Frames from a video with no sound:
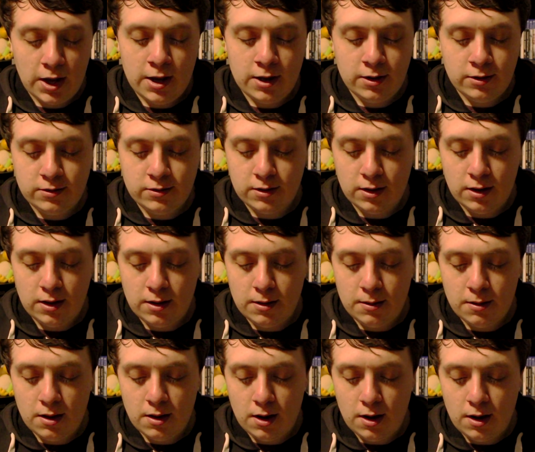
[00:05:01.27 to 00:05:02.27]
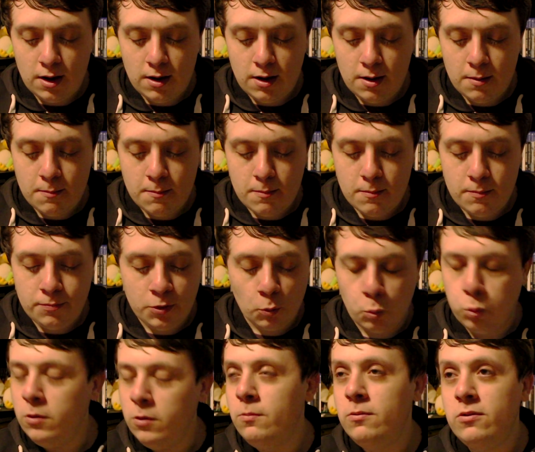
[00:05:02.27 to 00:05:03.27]
And the
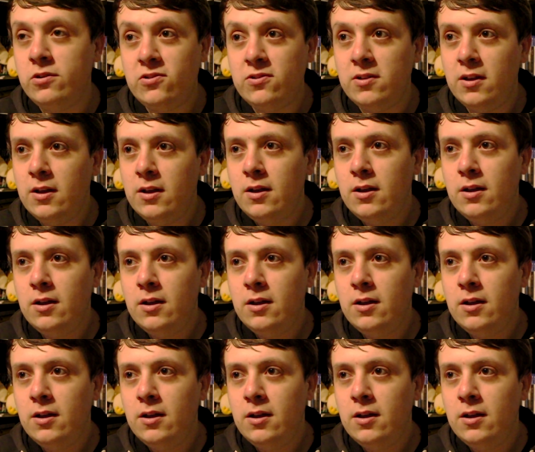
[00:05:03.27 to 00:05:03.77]
wounds